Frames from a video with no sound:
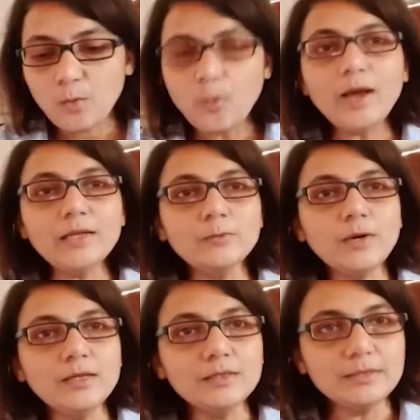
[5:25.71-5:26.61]

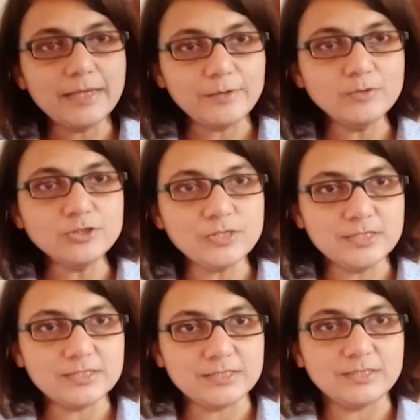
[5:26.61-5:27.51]
While
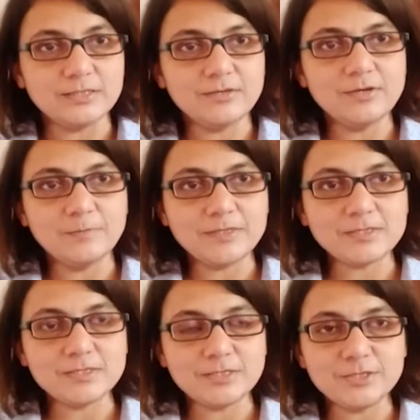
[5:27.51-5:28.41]
negotiating
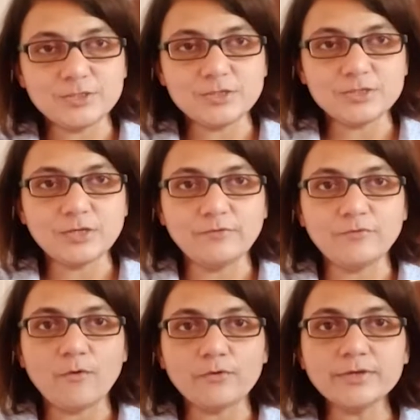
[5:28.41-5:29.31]
representations
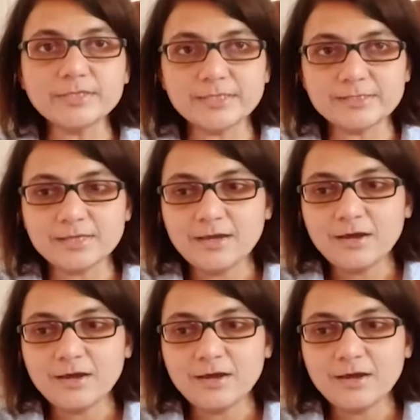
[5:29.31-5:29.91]
and warranties,